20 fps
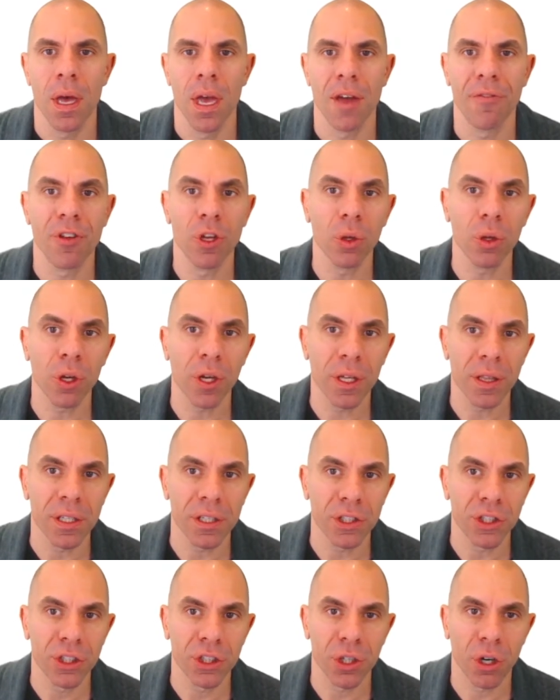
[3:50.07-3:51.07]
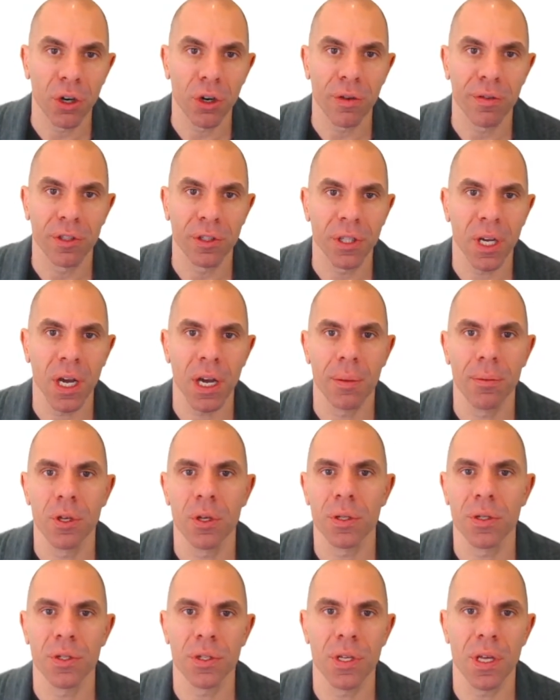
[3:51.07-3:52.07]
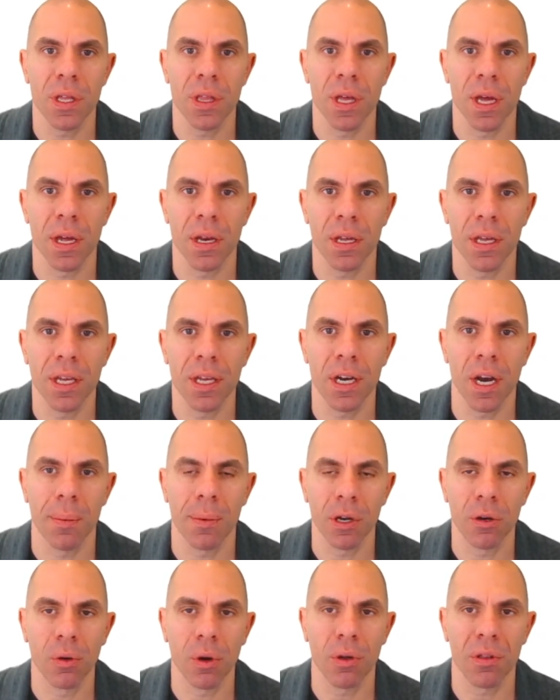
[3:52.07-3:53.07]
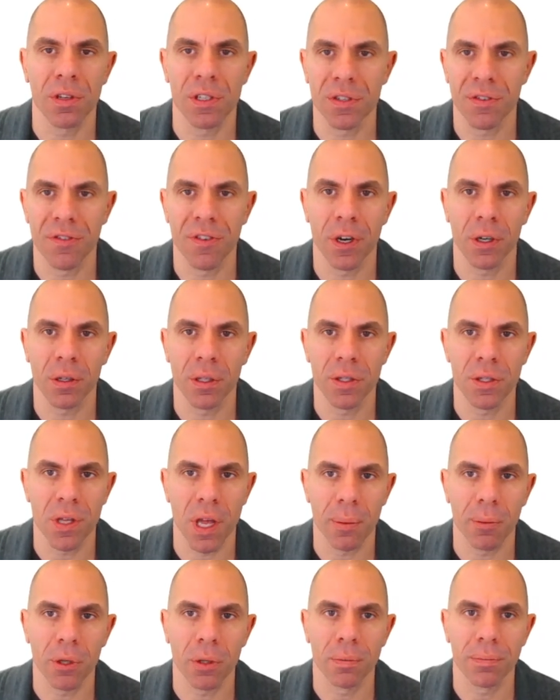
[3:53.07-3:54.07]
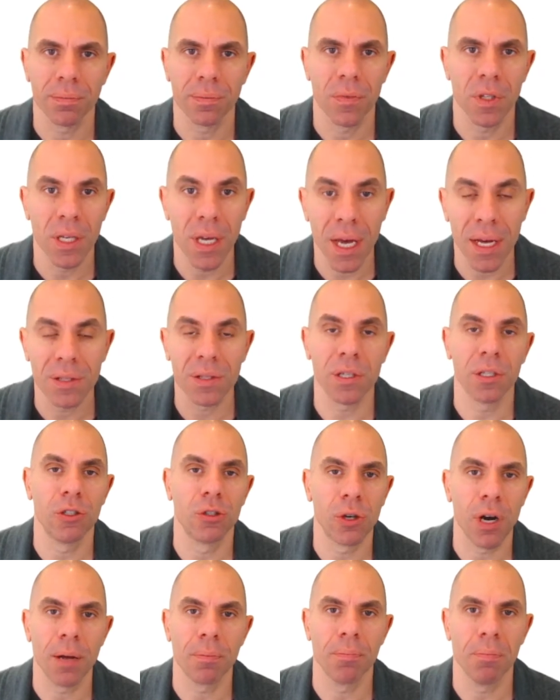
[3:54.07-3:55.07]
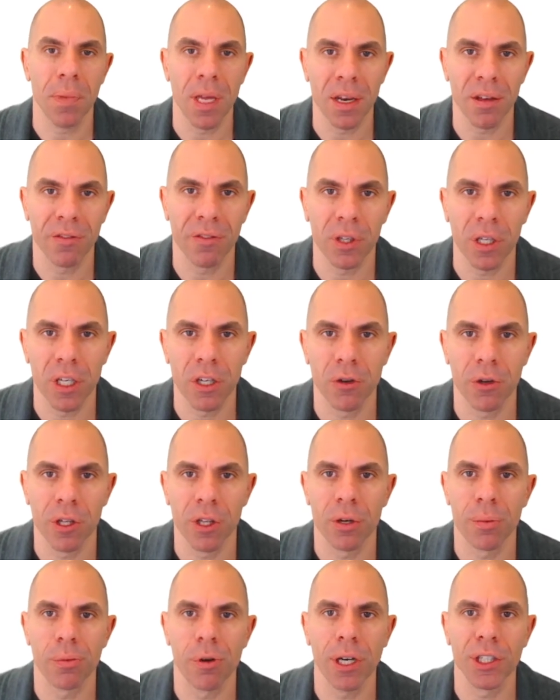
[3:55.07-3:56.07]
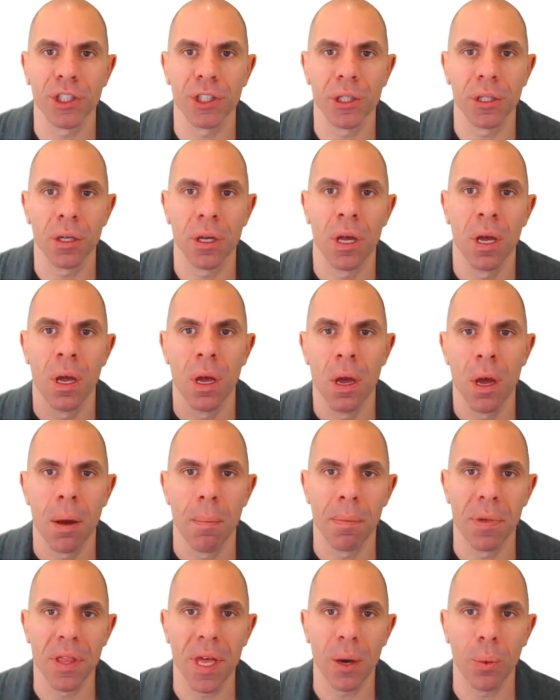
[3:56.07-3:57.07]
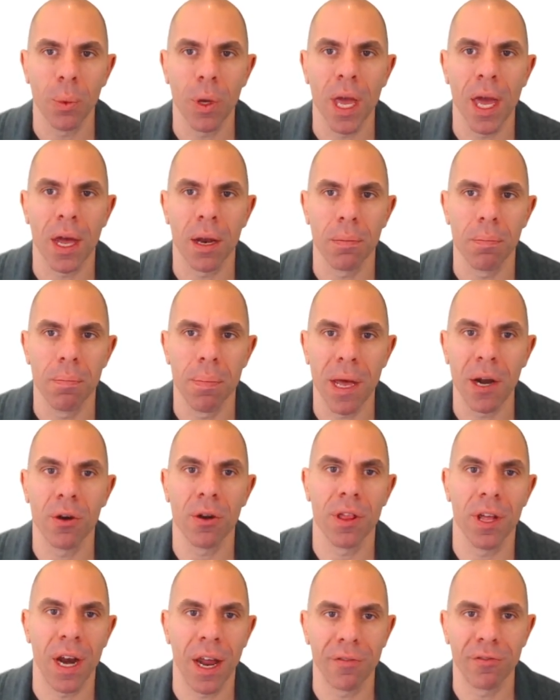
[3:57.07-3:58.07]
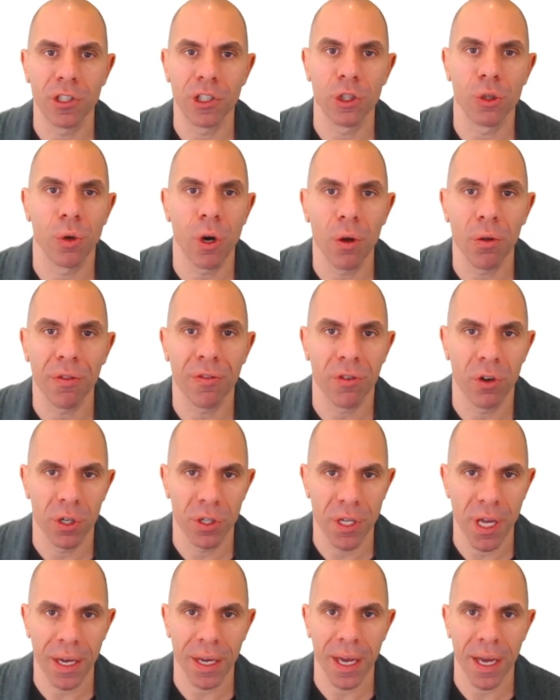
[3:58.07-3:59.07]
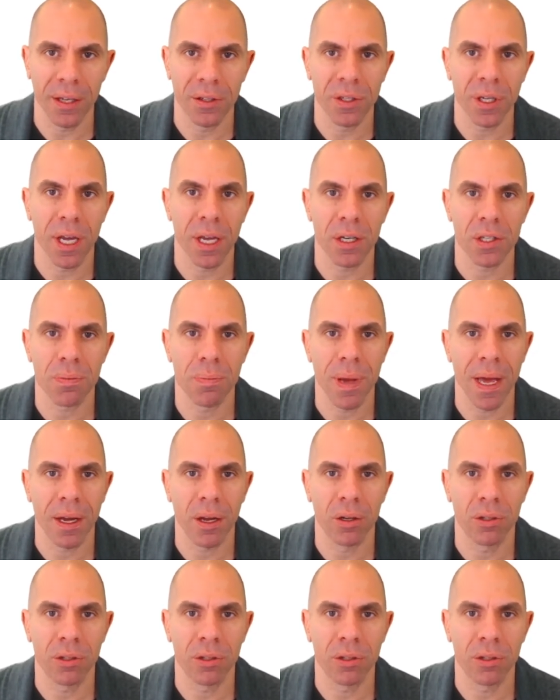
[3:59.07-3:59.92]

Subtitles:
If you look at this chart over time, you can see that economic growth is fairly stable. Yes, it dropped meaningfully during the Depression, but then we had better than average growth for a decade to get us back